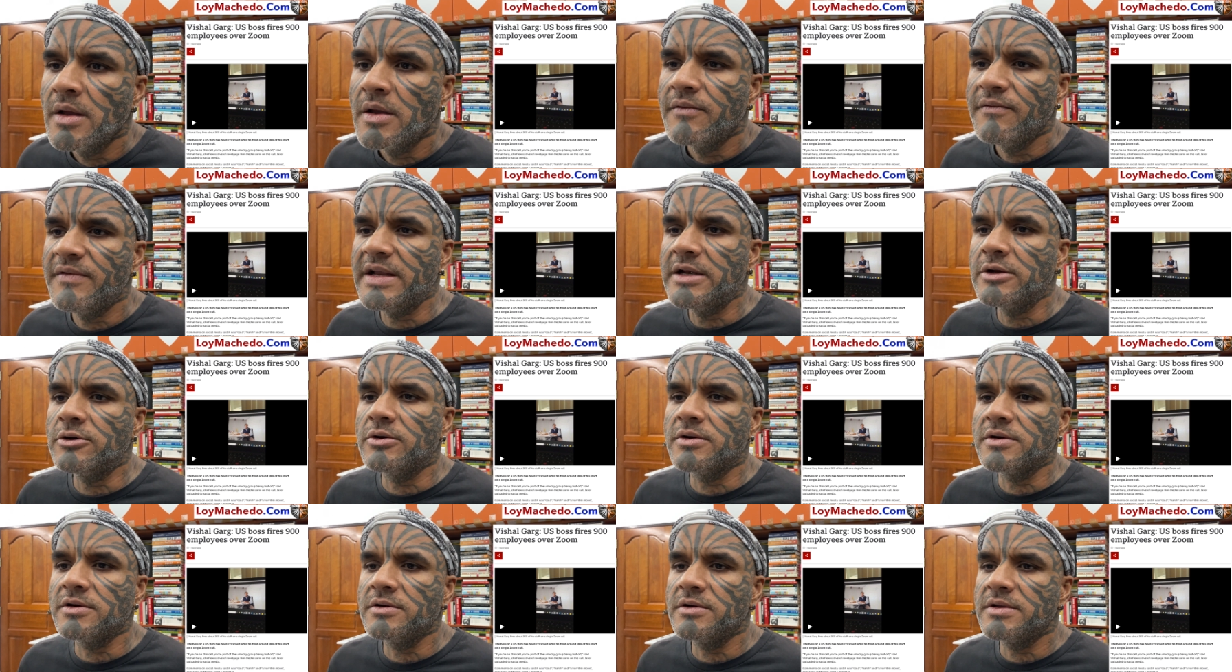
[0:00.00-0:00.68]
We
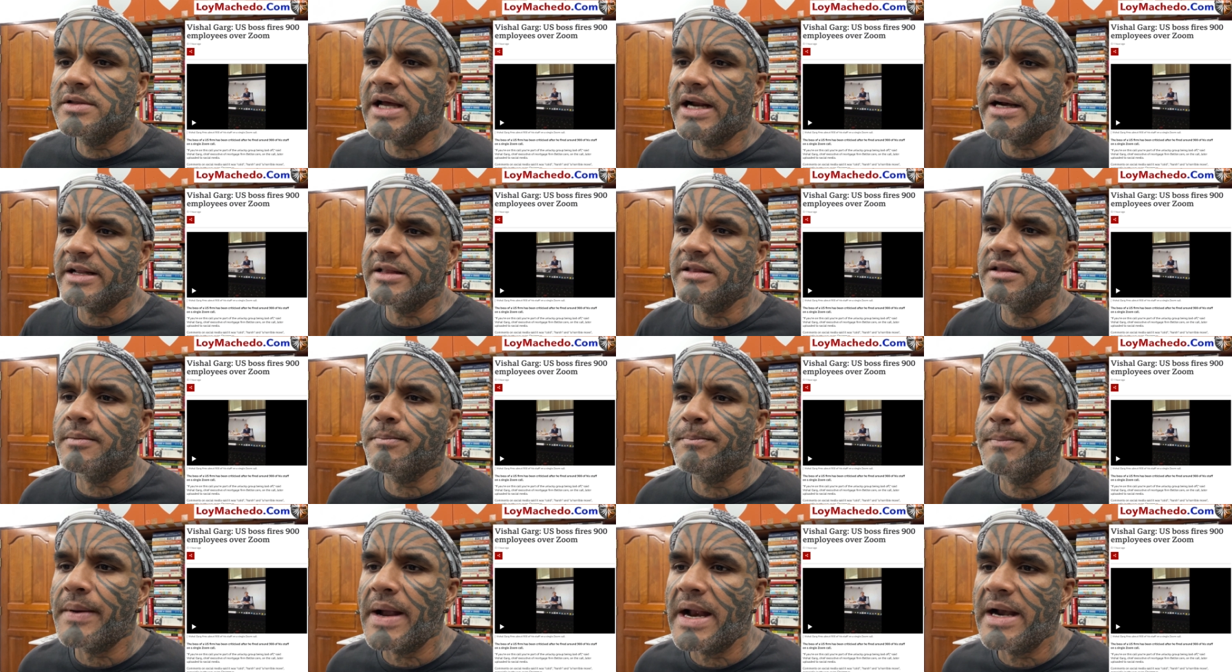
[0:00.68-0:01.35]
know that in
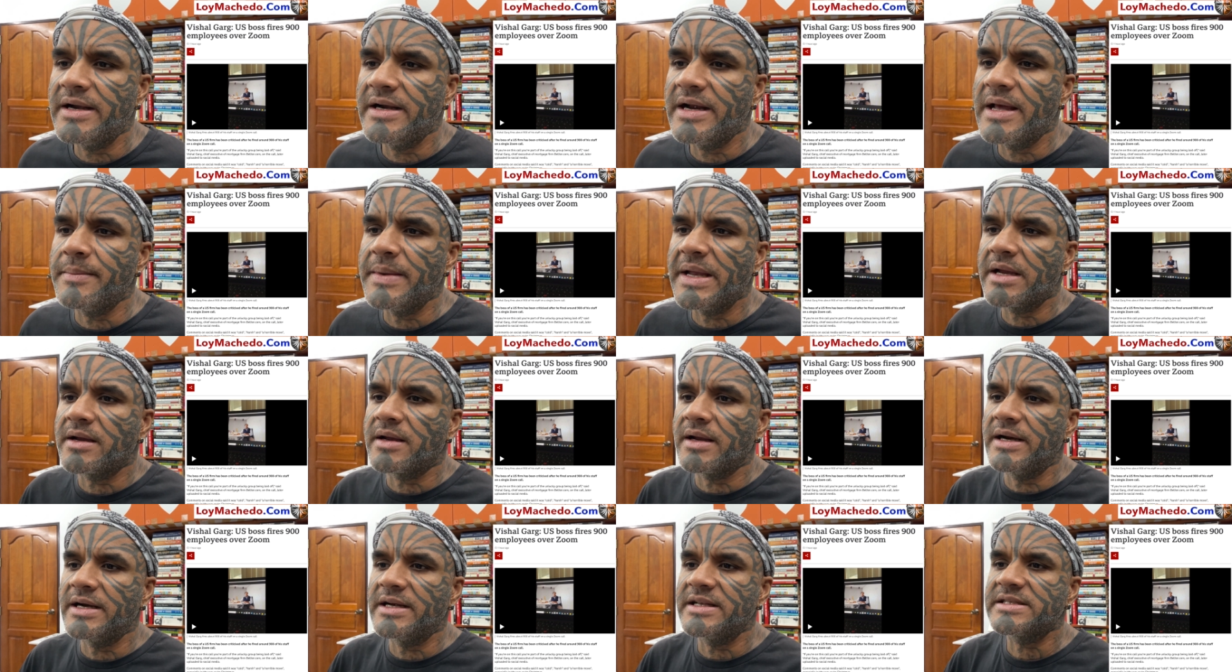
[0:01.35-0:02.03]
the
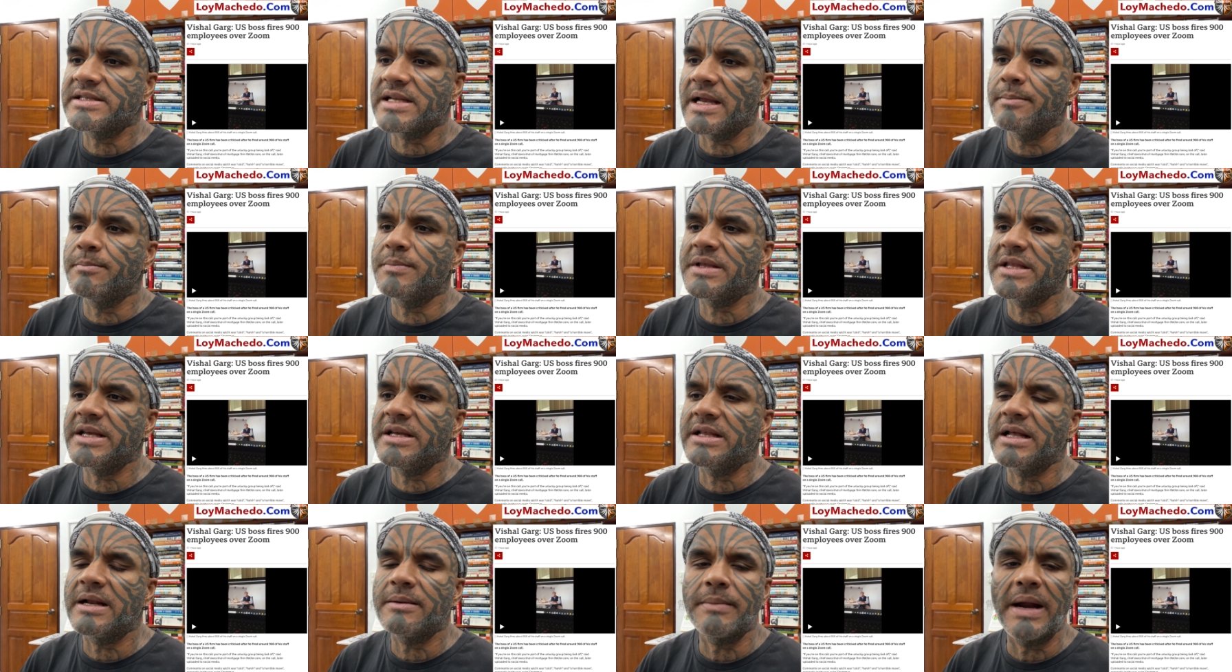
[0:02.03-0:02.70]
pandemic, it is
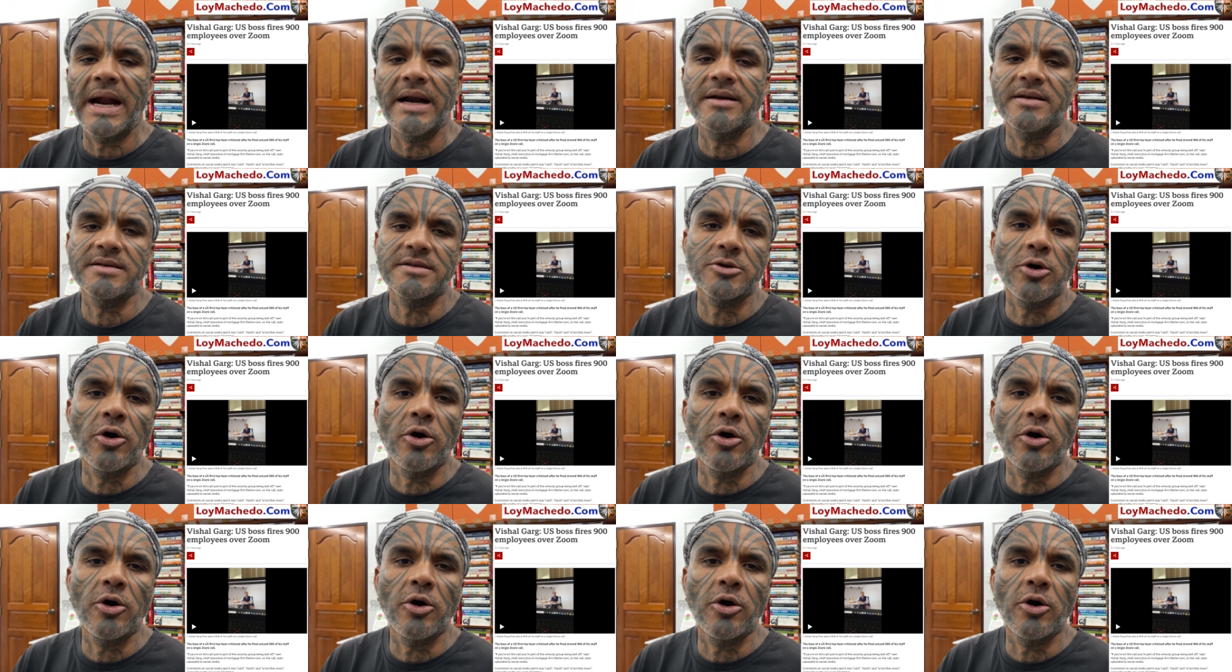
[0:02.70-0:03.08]
empathy that matters.